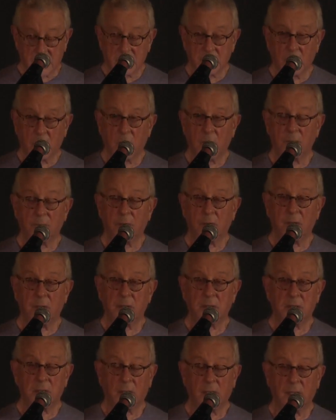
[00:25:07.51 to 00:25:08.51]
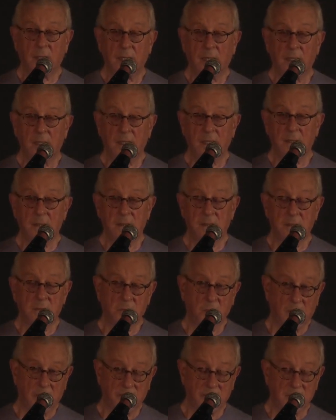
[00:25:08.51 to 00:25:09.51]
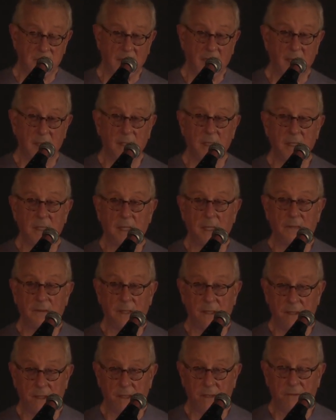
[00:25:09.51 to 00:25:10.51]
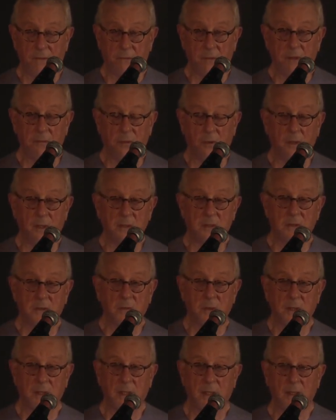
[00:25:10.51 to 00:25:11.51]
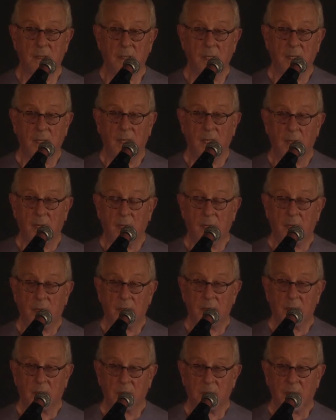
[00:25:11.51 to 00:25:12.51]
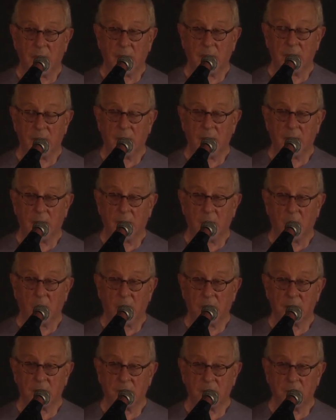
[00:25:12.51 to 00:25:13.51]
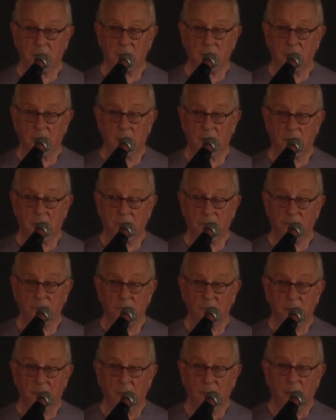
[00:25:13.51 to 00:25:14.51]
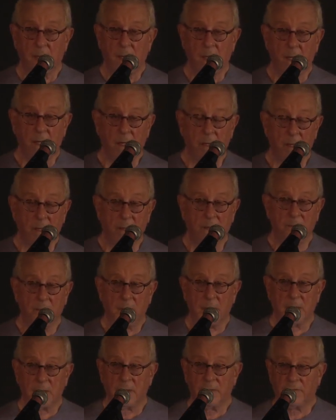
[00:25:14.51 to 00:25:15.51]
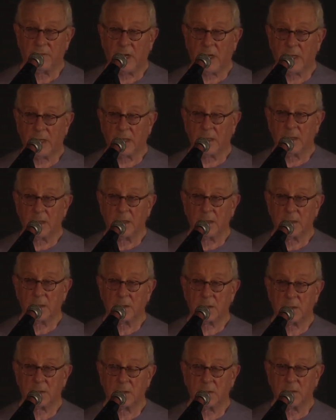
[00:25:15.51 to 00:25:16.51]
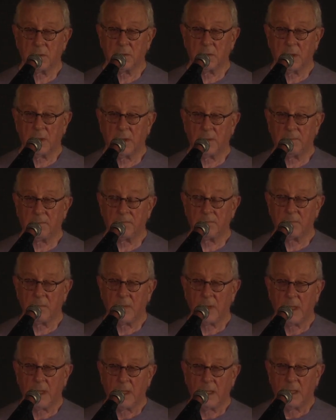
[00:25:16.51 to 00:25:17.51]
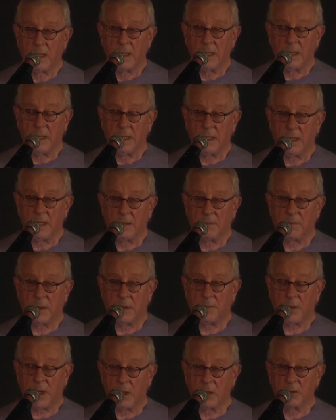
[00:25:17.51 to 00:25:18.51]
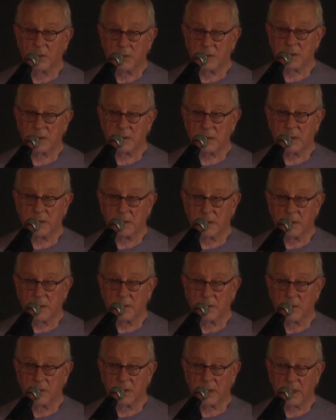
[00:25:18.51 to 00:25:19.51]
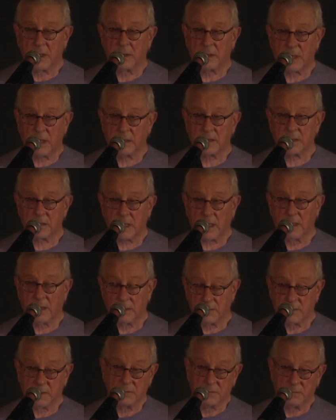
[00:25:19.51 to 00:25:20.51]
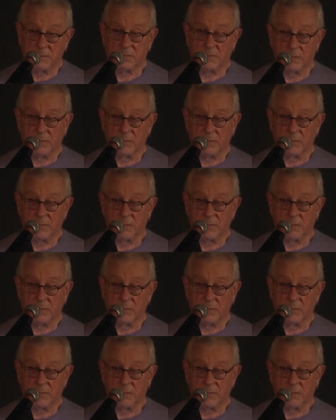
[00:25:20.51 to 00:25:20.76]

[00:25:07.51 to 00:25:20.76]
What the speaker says: at one point, John and his wife Sally, and then their 3 boys, who were then young men, went to Nevada to oppose the nuclear test site, to